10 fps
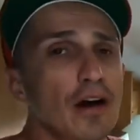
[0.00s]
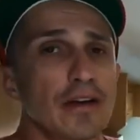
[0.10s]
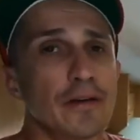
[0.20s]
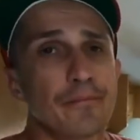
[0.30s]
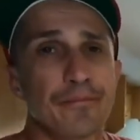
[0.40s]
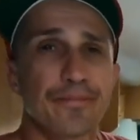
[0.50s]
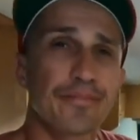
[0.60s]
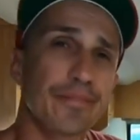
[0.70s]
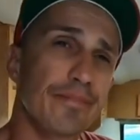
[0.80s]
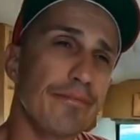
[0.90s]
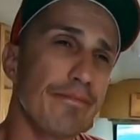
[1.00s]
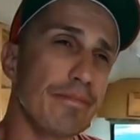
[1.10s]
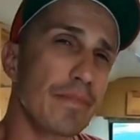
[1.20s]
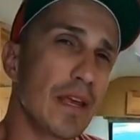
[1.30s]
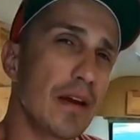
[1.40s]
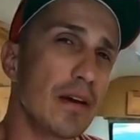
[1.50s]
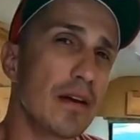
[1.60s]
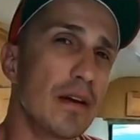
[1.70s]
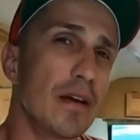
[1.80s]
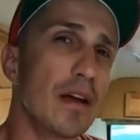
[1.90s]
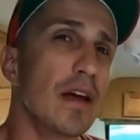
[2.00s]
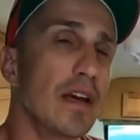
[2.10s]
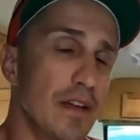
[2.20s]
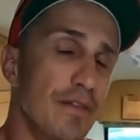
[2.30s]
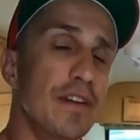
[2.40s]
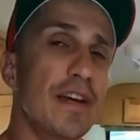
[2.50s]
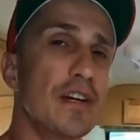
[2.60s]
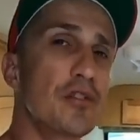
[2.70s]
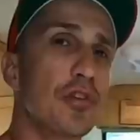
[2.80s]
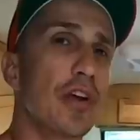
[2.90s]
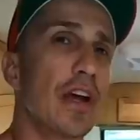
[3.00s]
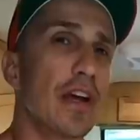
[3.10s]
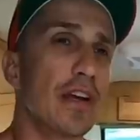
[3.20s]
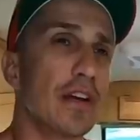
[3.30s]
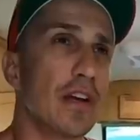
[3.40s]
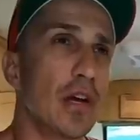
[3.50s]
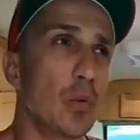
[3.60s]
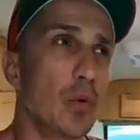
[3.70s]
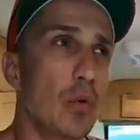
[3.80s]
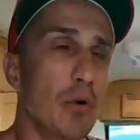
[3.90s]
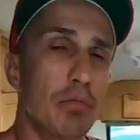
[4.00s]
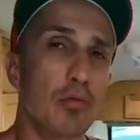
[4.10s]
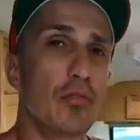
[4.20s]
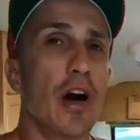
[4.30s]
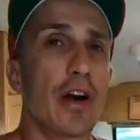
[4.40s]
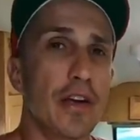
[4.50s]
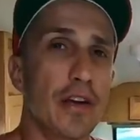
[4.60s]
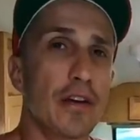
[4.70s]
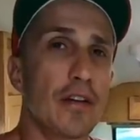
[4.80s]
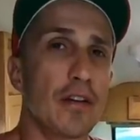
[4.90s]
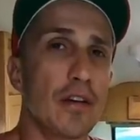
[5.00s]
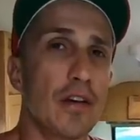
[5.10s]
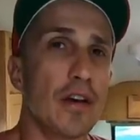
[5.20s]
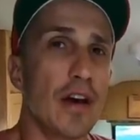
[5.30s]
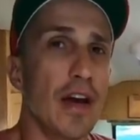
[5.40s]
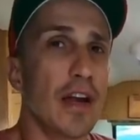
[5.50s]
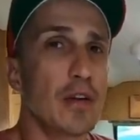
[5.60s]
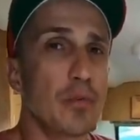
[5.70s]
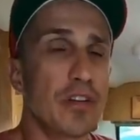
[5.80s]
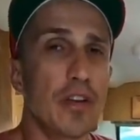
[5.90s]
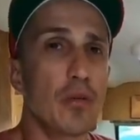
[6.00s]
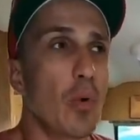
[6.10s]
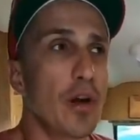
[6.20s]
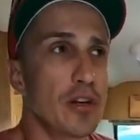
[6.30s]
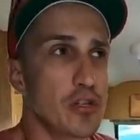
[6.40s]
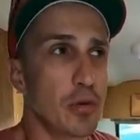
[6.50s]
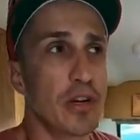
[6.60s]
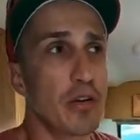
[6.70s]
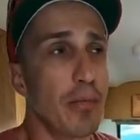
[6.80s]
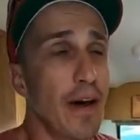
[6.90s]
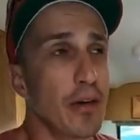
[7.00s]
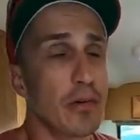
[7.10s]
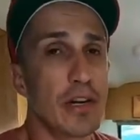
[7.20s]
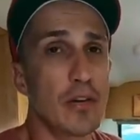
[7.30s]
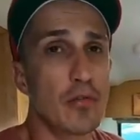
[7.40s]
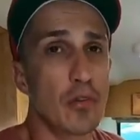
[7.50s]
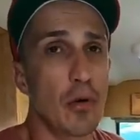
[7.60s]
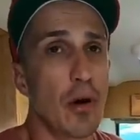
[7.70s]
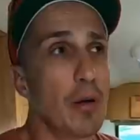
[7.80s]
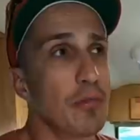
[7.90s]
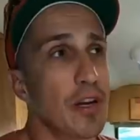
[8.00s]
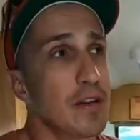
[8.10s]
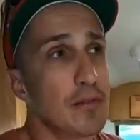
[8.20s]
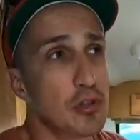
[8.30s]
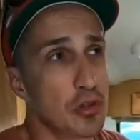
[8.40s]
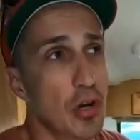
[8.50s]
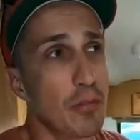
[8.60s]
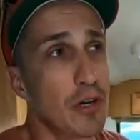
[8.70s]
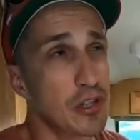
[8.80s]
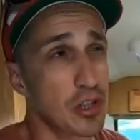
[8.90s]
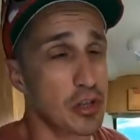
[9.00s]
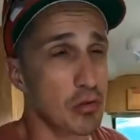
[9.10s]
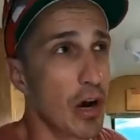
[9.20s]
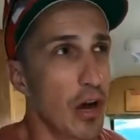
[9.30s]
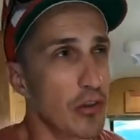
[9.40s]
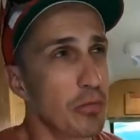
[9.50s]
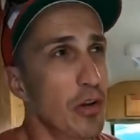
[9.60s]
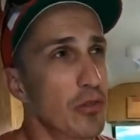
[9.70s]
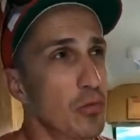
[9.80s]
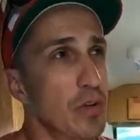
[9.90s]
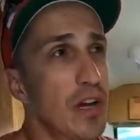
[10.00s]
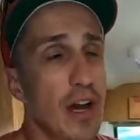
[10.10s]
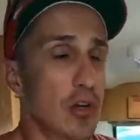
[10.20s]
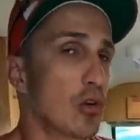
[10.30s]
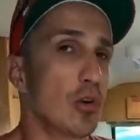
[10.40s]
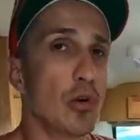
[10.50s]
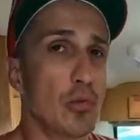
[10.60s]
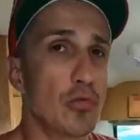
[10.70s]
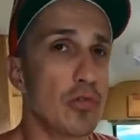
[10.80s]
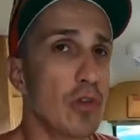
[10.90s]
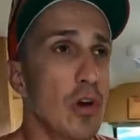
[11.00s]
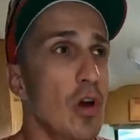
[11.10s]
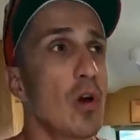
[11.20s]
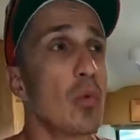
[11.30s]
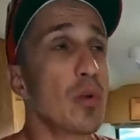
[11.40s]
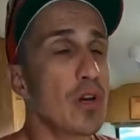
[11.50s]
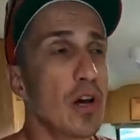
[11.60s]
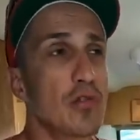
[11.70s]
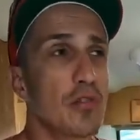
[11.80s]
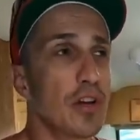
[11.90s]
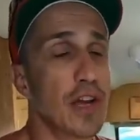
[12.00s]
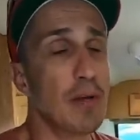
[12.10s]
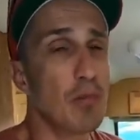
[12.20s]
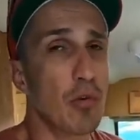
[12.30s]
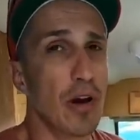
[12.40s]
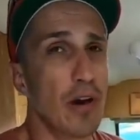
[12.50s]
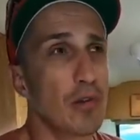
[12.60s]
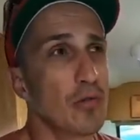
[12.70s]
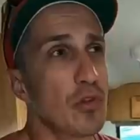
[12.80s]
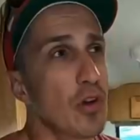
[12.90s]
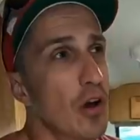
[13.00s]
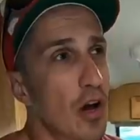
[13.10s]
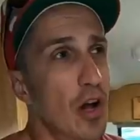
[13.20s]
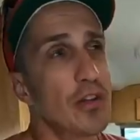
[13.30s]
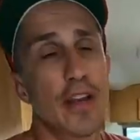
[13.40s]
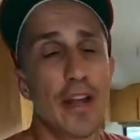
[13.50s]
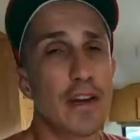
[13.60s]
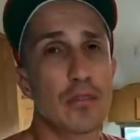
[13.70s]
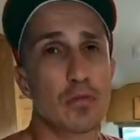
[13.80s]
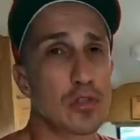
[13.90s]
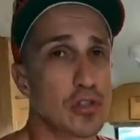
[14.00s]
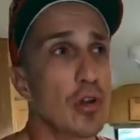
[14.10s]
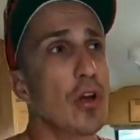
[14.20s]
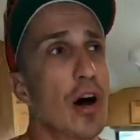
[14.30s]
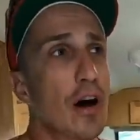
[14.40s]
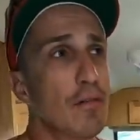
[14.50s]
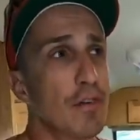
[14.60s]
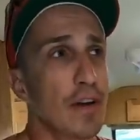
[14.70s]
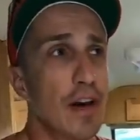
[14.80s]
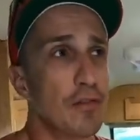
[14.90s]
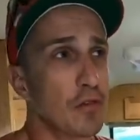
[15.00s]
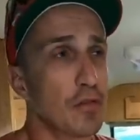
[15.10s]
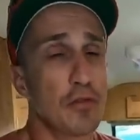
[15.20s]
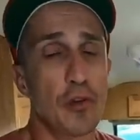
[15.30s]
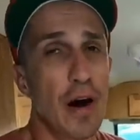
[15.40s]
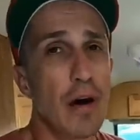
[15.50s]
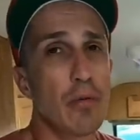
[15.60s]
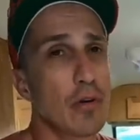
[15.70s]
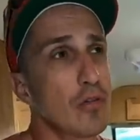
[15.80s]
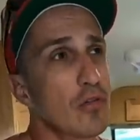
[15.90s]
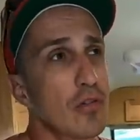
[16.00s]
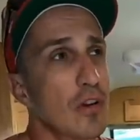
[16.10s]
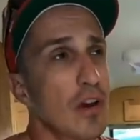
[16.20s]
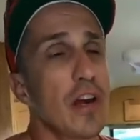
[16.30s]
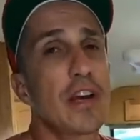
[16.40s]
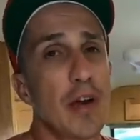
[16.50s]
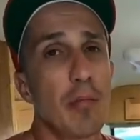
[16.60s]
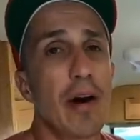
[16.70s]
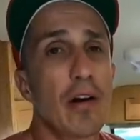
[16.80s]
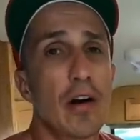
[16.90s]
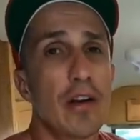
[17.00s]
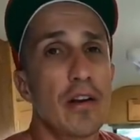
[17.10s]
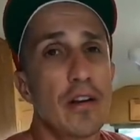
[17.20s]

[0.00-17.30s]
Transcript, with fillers: on just like that. Even yesterday, we were boondocking and we didn't want to drain the battery, so I'm not even sure how much it draws, but we had it closed. We got to the campground, all the lights were still off, and after a few hours, it came back on.